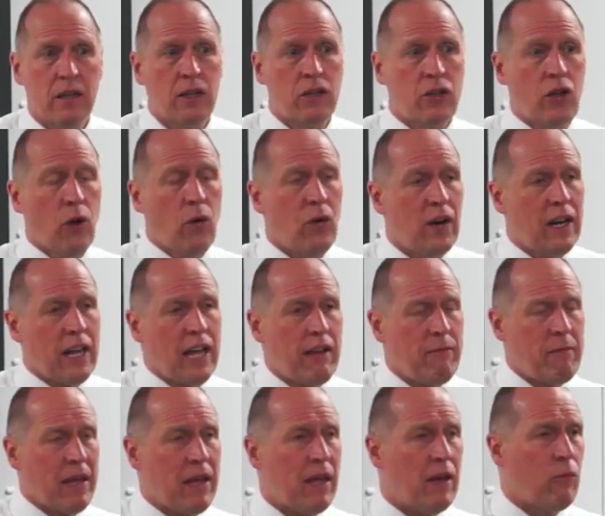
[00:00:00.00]
Don't leave
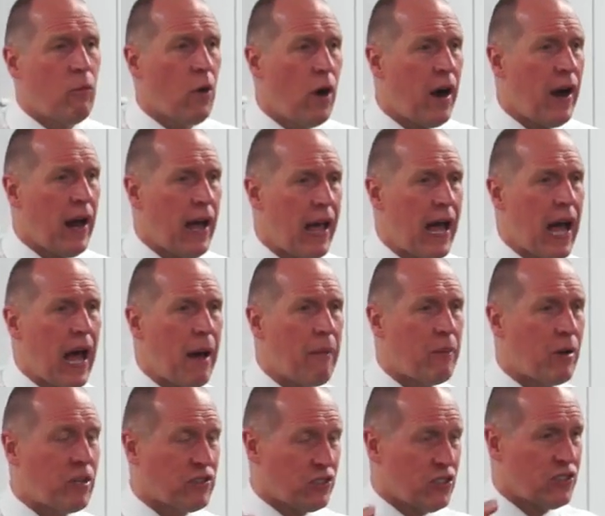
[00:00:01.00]
me in where I am,
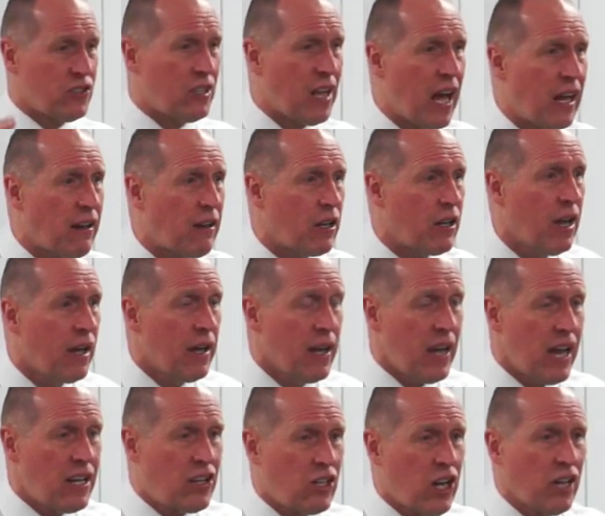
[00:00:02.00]
because
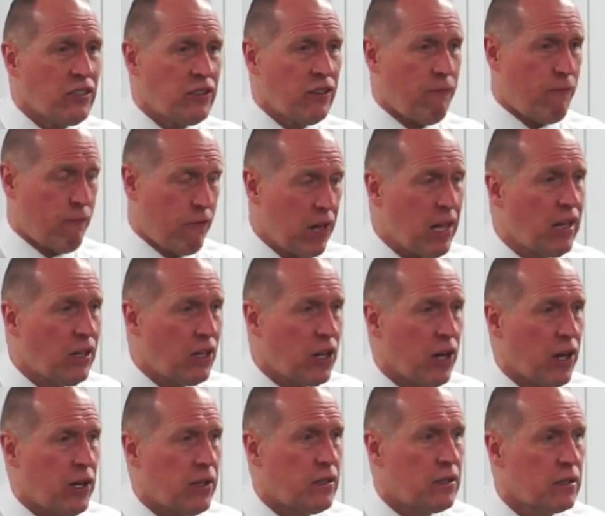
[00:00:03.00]
it doesn't feel
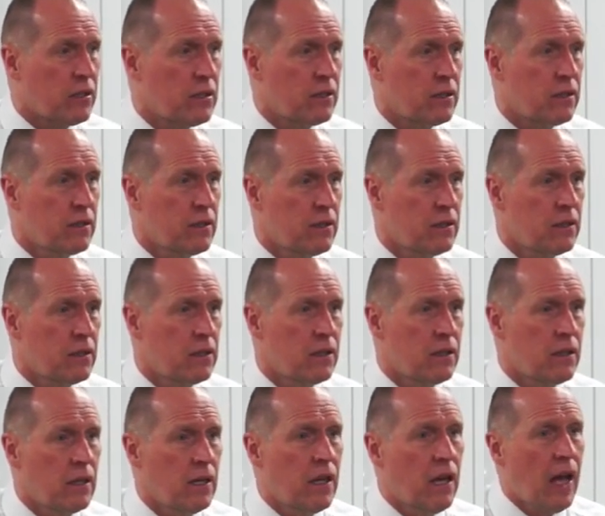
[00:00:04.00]
good.
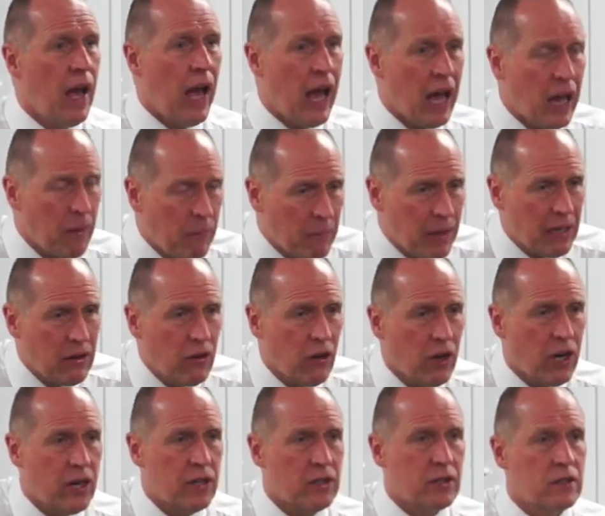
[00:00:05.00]
Help me,
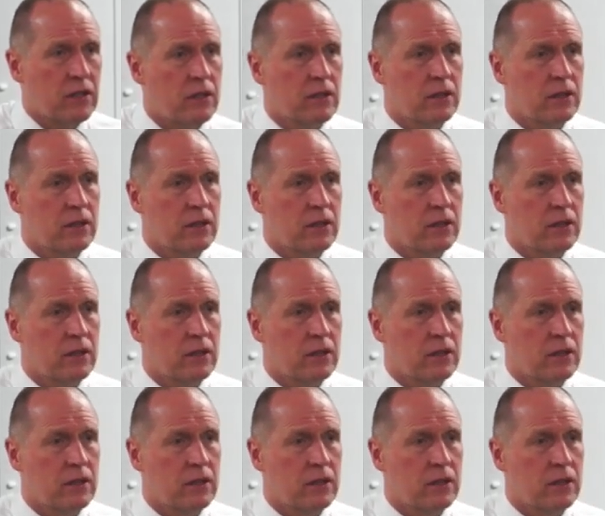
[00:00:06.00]
Lord.